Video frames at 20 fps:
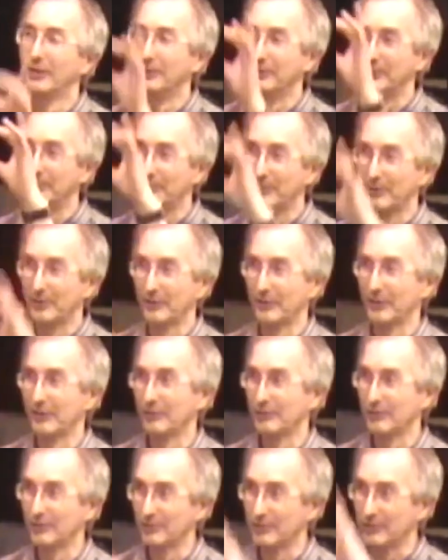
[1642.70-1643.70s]
depending on how
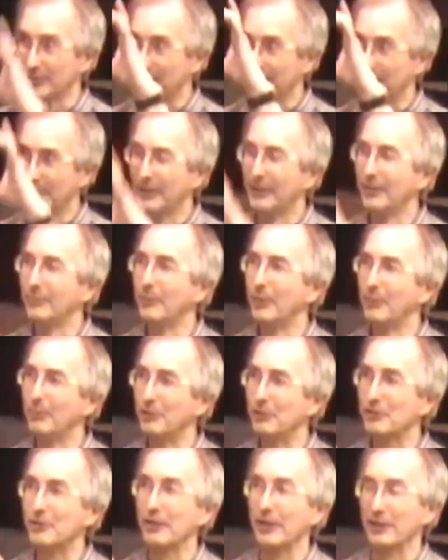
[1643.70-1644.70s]
you use a memory
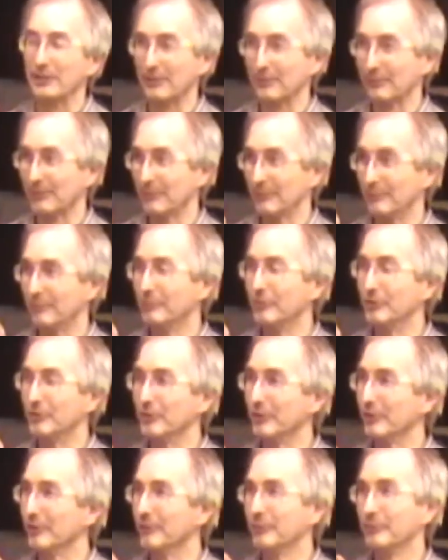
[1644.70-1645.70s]
stack, if you reserve,
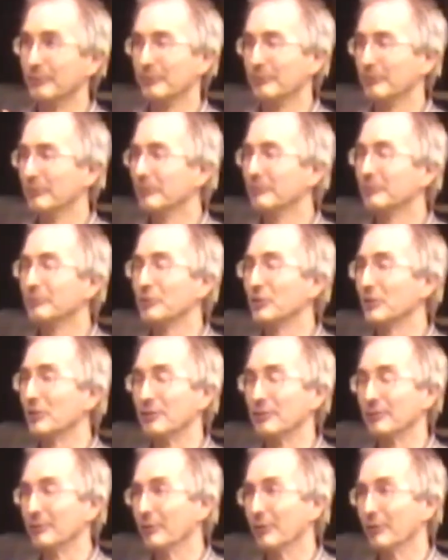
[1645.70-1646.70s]
particularly
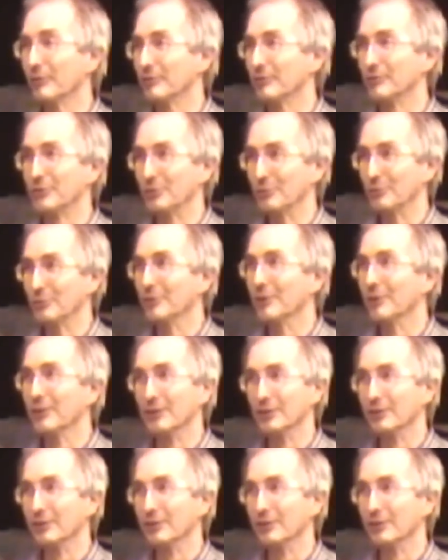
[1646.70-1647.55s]
if you've got 2 gig,